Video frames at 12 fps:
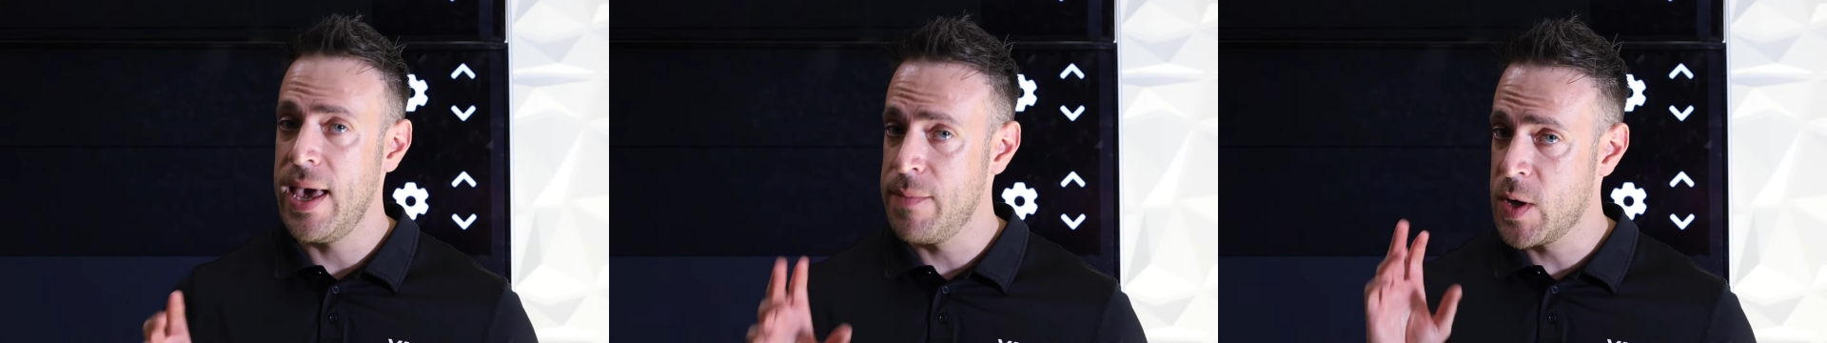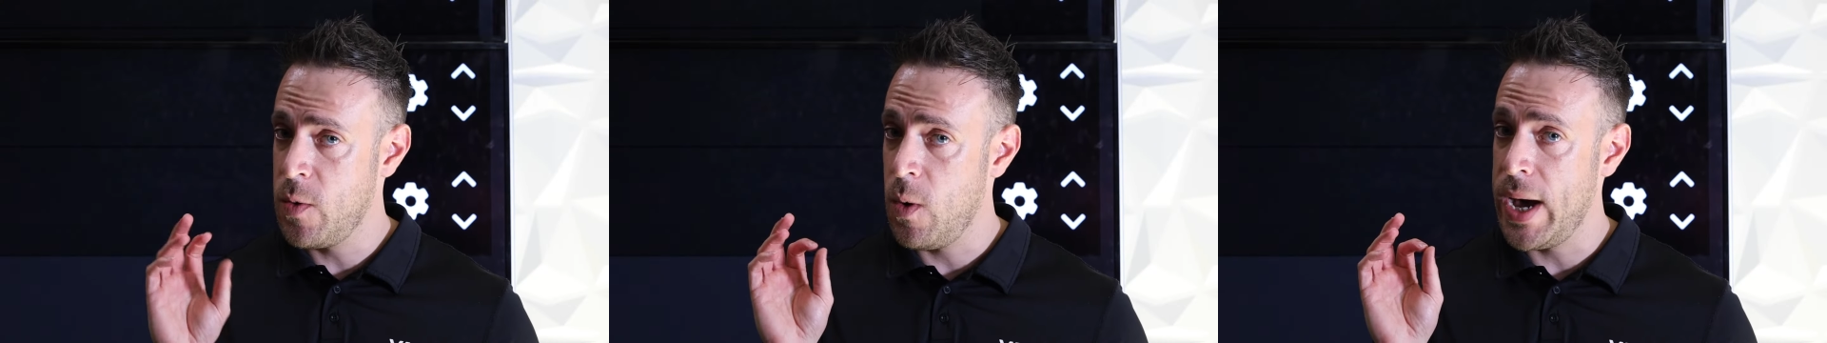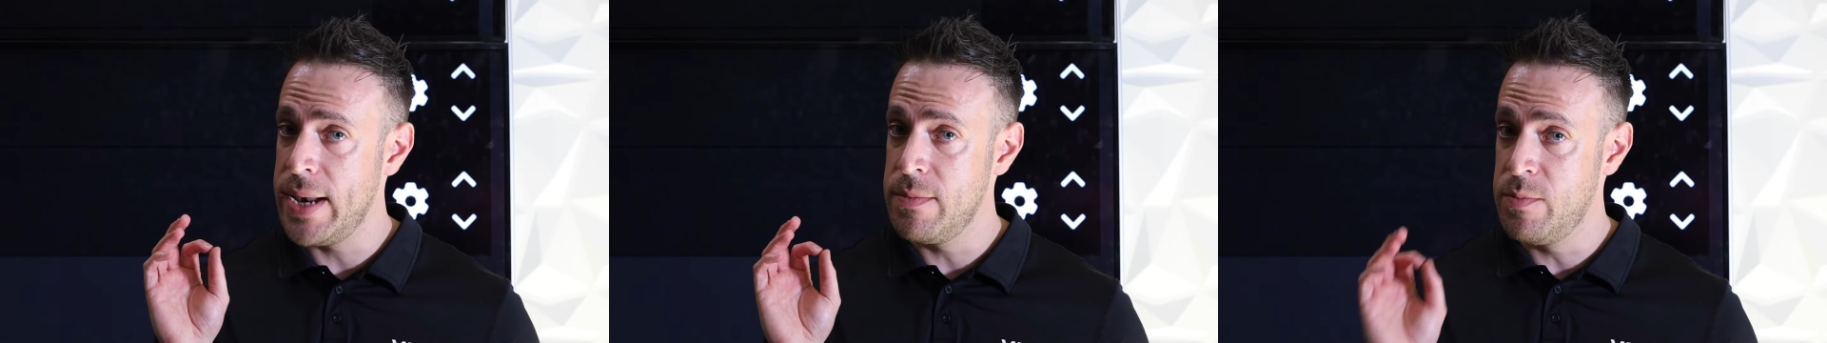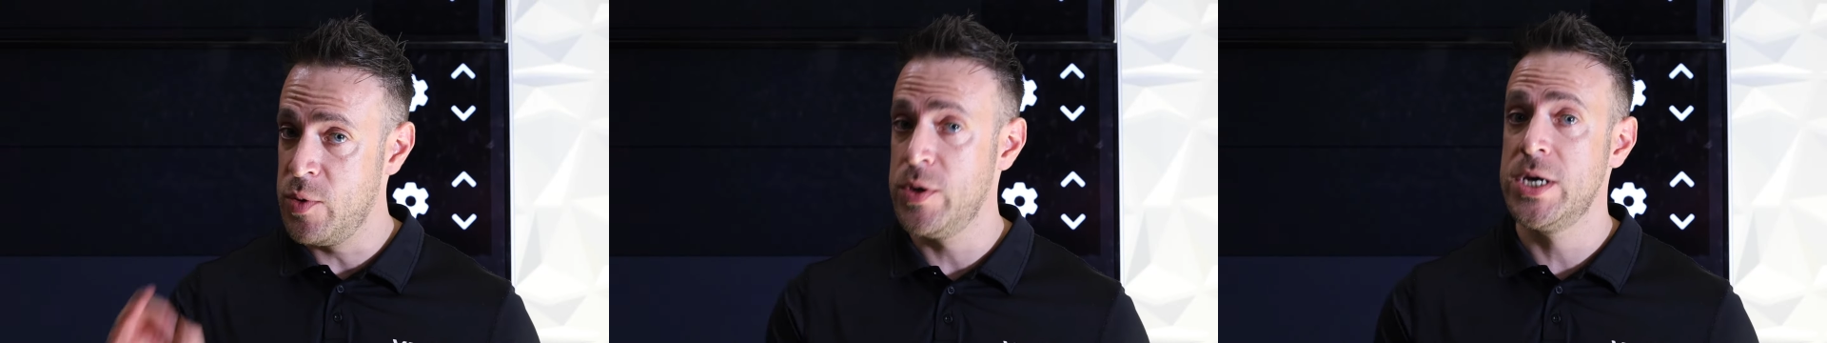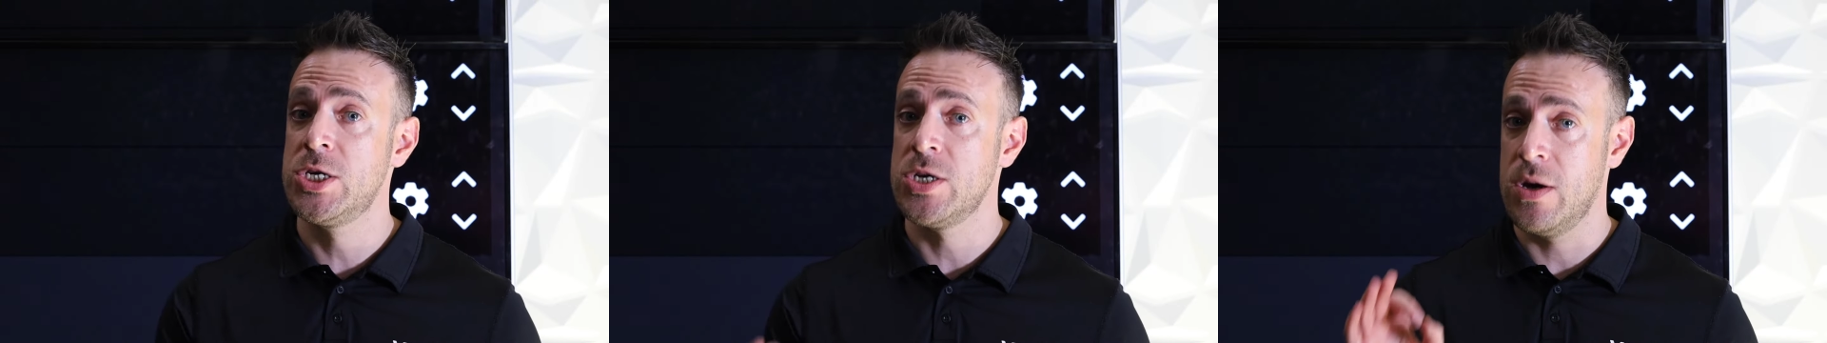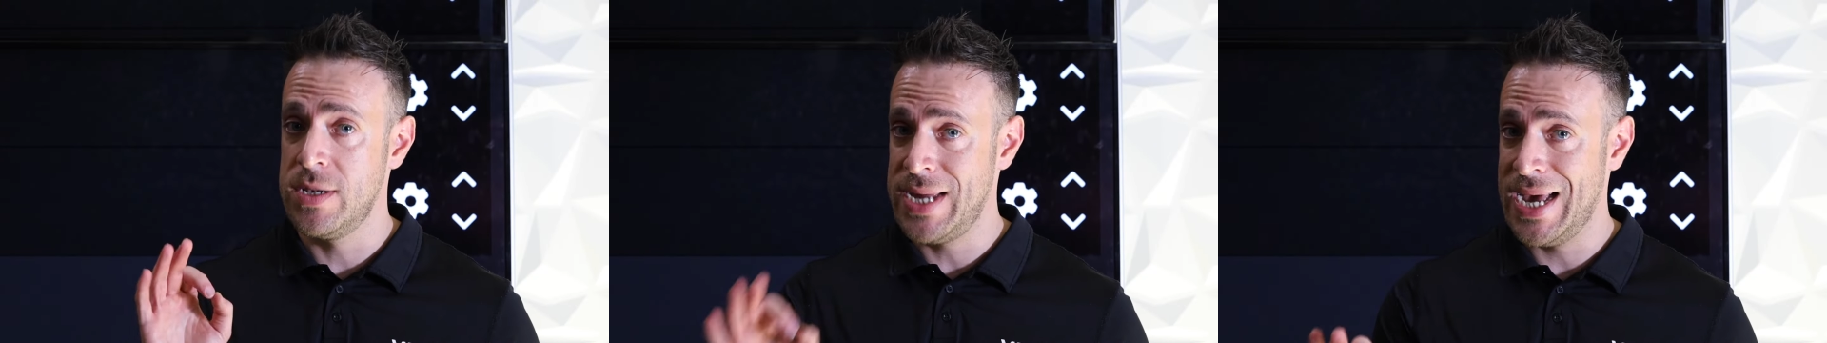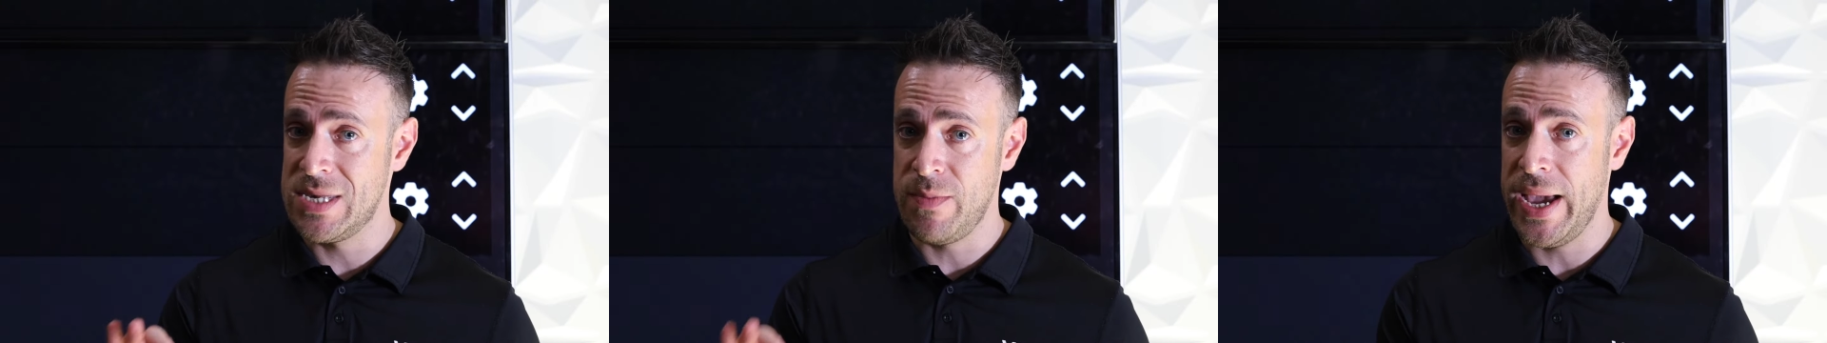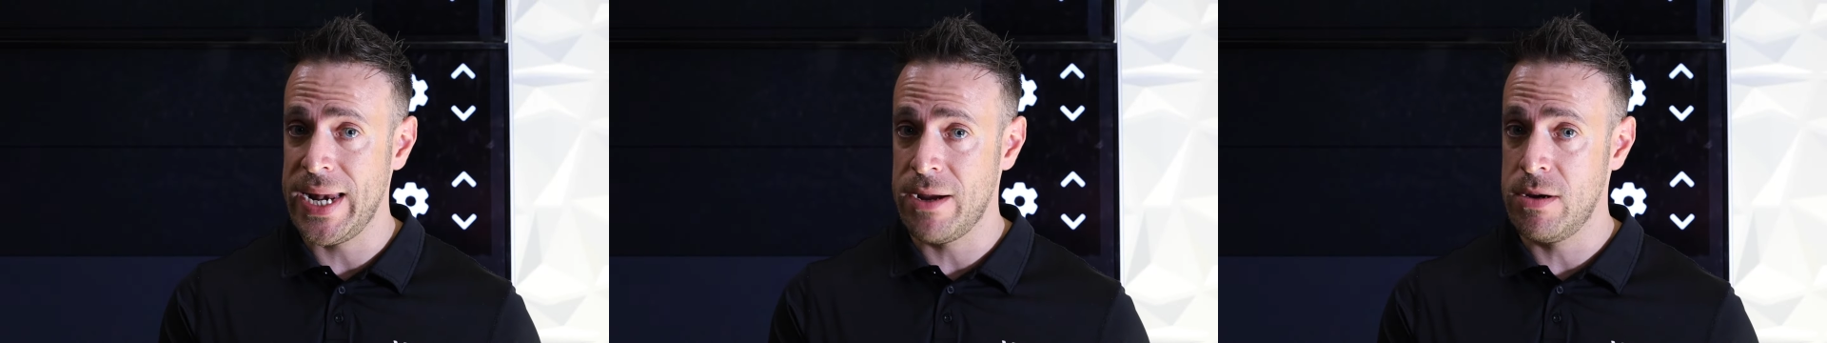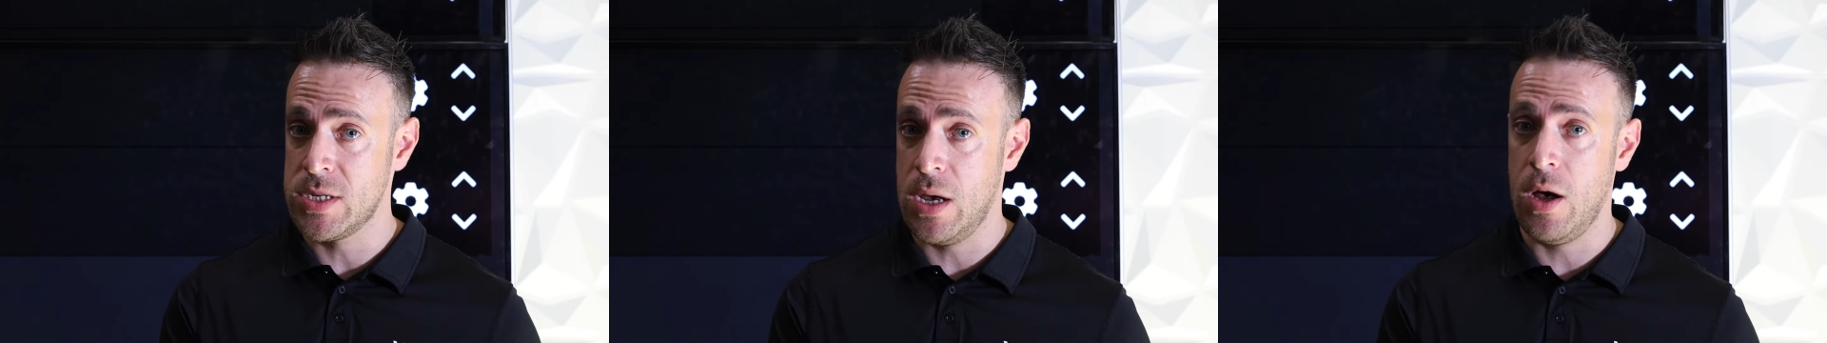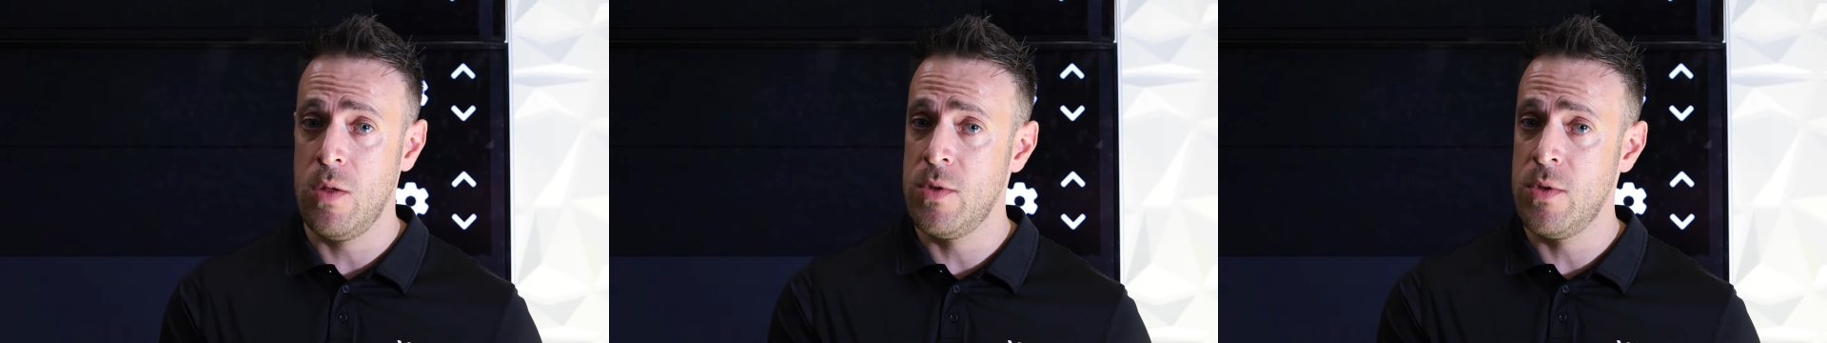am quite bullish on Tasmania as a whole.